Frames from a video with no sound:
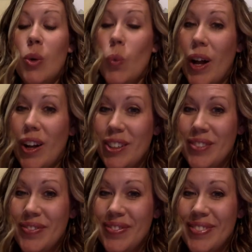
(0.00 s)

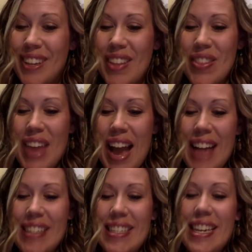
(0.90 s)
Well, that